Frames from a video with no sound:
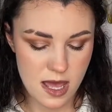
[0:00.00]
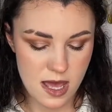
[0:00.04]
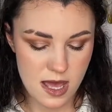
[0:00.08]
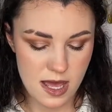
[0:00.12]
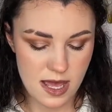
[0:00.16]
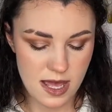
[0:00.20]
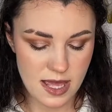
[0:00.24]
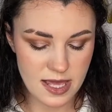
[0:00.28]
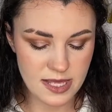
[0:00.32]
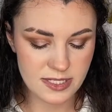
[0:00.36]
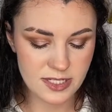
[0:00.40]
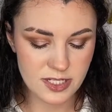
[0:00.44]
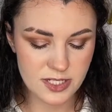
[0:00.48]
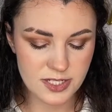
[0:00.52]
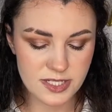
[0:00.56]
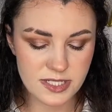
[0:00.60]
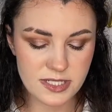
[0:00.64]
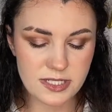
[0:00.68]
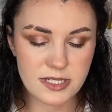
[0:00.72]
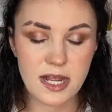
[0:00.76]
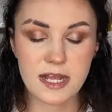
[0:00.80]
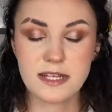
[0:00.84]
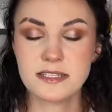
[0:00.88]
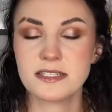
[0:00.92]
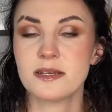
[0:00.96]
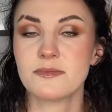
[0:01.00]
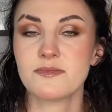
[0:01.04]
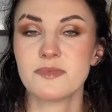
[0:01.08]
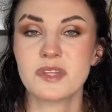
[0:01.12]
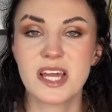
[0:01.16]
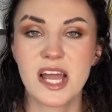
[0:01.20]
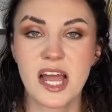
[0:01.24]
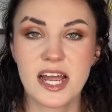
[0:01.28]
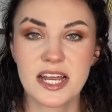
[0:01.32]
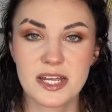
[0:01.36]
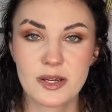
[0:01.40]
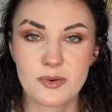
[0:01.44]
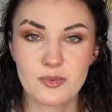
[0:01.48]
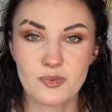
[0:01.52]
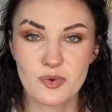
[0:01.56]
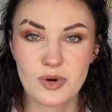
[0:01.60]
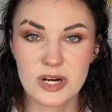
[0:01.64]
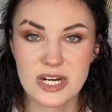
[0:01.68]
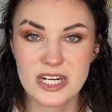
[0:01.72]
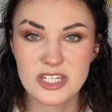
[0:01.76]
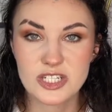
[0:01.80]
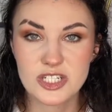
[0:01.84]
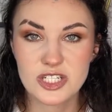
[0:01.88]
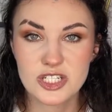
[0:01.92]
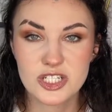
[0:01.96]
It's just not something I can
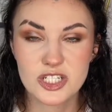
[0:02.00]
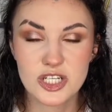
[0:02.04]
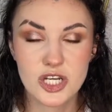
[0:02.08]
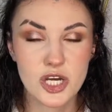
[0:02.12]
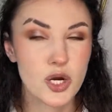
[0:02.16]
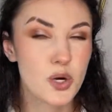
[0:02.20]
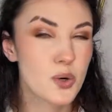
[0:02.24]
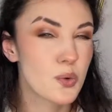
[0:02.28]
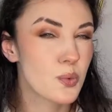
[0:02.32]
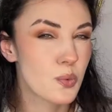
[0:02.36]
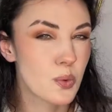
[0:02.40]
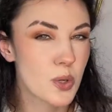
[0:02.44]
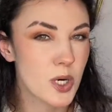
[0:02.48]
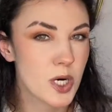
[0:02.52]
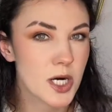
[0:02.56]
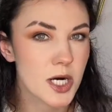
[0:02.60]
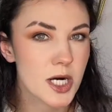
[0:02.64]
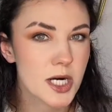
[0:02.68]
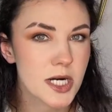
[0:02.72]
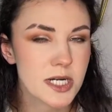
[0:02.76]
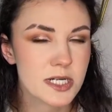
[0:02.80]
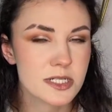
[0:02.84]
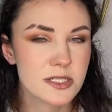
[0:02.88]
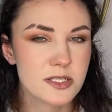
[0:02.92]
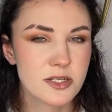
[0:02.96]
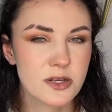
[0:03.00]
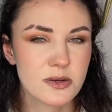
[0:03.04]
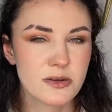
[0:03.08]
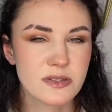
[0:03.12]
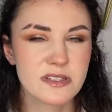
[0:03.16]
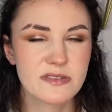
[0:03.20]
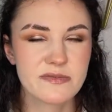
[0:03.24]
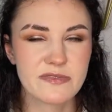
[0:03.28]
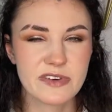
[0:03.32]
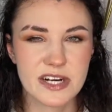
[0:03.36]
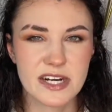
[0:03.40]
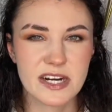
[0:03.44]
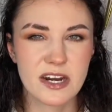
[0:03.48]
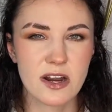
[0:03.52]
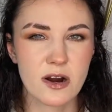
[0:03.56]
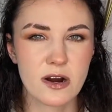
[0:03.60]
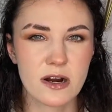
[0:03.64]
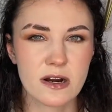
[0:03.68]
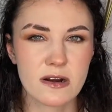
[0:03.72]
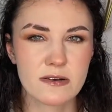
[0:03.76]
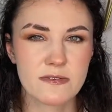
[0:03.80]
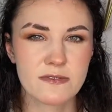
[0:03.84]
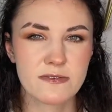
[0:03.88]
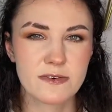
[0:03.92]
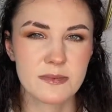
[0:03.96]
wear to work, so it's very
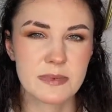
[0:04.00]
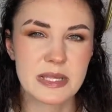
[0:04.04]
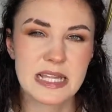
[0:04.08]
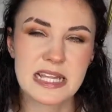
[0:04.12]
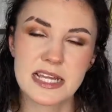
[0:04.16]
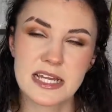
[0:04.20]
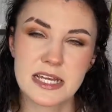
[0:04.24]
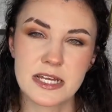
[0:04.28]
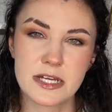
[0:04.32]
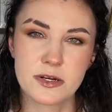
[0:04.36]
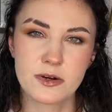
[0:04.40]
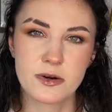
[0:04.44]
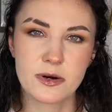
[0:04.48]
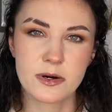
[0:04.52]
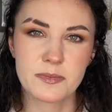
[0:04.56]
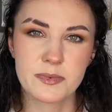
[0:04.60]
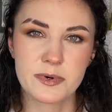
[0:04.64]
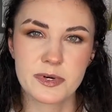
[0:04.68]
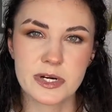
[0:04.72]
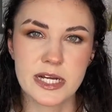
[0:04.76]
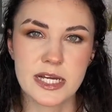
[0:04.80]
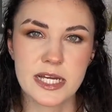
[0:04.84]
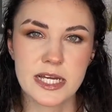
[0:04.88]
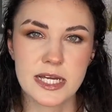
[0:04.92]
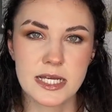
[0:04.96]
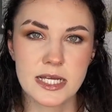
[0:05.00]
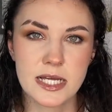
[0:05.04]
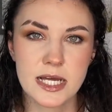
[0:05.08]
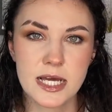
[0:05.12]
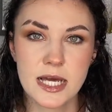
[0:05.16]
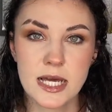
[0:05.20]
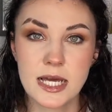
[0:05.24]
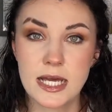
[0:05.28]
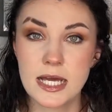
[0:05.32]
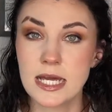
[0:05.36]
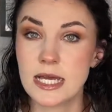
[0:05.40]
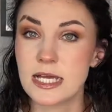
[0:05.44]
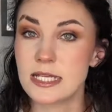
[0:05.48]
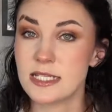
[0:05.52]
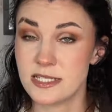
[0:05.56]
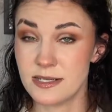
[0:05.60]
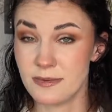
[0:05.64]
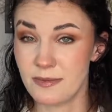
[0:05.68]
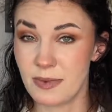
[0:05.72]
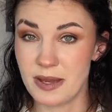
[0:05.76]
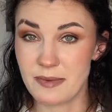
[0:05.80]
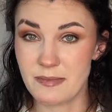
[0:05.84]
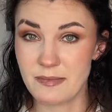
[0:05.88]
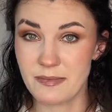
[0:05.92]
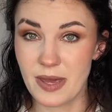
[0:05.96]
hard for me to incorporate into
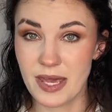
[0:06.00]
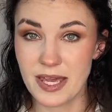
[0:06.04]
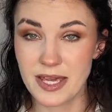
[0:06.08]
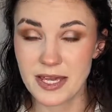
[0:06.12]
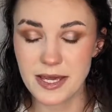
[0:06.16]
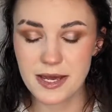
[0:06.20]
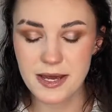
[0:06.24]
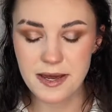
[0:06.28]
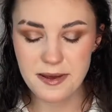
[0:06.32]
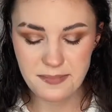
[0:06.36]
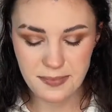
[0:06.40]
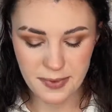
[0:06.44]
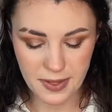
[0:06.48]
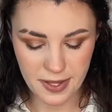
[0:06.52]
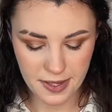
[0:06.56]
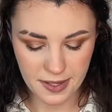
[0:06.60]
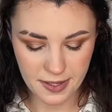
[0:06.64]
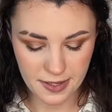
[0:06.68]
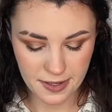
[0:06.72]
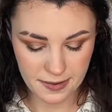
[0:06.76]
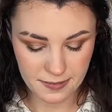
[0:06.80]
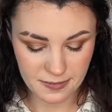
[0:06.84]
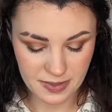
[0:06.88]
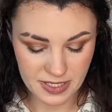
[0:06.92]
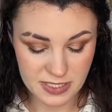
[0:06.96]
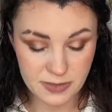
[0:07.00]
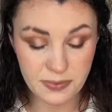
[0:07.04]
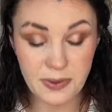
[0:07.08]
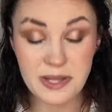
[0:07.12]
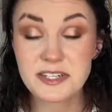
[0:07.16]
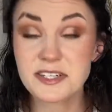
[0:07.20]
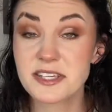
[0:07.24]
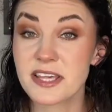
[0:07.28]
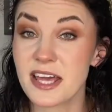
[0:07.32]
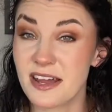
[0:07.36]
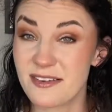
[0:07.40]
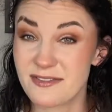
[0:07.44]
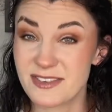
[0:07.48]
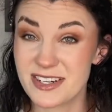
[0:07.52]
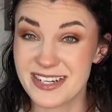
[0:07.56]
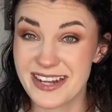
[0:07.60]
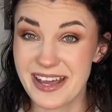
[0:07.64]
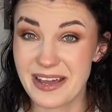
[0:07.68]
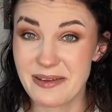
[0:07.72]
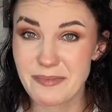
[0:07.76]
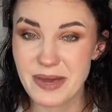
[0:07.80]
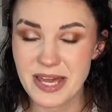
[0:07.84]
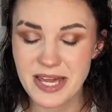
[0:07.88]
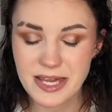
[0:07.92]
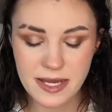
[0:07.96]
my makeup, especially
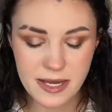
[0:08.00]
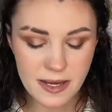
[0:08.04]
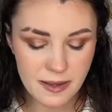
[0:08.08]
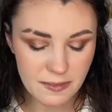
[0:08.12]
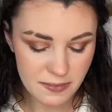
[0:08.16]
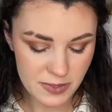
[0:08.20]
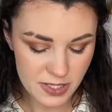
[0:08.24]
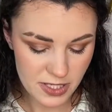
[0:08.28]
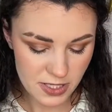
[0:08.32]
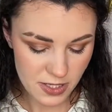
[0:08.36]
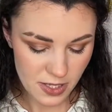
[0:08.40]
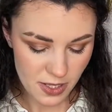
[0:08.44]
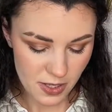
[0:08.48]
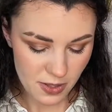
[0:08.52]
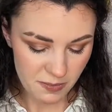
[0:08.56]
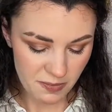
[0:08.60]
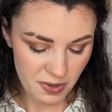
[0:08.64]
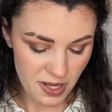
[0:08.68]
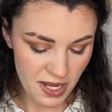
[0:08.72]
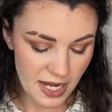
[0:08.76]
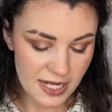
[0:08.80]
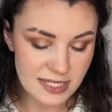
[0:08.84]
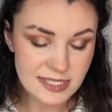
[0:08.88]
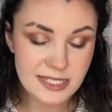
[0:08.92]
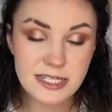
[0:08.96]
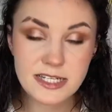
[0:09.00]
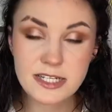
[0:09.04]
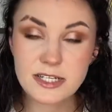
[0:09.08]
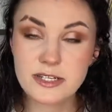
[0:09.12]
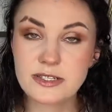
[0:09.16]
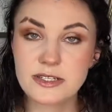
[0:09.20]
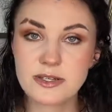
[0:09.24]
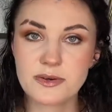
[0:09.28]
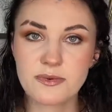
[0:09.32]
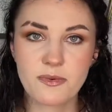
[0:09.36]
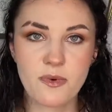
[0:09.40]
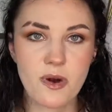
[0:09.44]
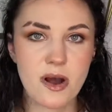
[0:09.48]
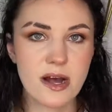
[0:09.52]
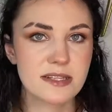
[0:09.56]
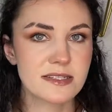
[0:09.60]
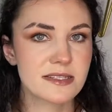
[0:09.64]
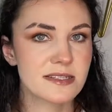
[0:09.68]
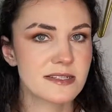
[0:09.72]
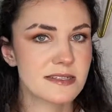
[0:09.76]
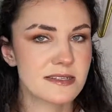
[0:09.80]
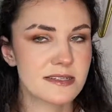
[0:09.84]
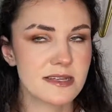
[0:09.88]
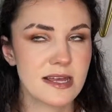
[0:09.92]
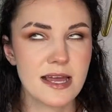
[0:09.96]
everyday makeup. But I did use it
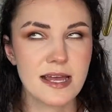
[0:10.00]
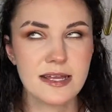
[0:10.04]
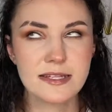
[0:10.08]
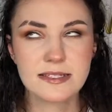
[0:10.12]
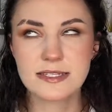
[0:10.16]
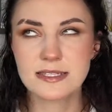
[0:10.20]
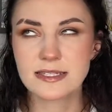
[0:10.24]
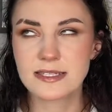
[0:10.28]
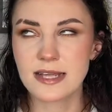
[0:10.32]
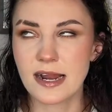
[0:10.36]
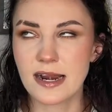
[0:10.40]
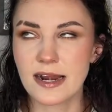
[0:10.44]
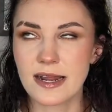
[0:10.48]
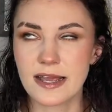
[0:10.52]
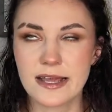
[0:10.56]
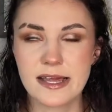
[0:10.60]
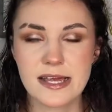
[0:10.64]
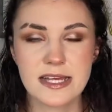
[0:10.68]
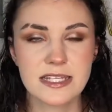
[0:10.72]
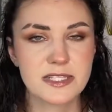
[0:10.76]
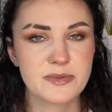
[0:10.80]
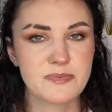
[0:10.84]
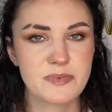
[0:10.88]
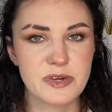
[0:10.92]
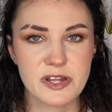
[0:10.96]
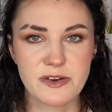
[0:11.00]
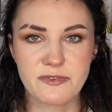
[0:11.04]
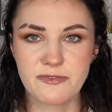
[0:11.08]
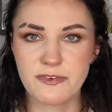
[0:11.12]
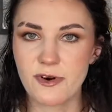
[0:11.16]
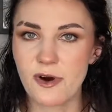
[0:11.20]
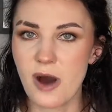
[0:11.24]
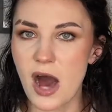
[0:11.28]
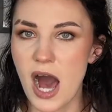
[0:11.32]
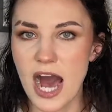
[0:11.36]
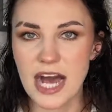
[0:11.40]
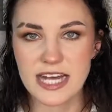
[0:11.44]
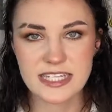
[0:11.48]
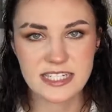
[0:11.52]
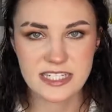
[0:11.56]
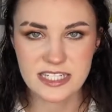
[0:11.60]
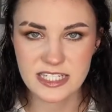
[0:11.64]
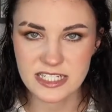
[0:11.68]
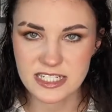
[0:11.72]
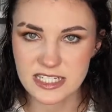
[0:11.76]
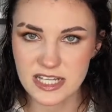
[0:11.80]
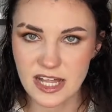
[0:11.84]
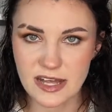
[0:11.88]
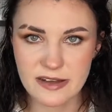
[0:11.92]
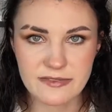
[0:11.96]
once. It's stunning. It's beautiful. I
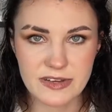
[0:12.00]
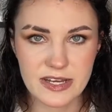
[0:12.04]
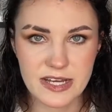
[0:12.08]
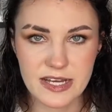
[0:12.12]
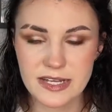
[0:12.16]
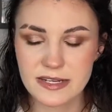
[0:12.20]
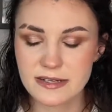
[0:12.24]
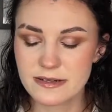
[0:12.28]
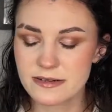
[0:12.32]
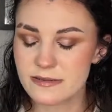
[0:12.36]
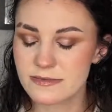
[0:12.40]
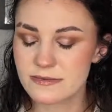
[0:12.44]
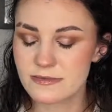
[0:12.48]
still love it.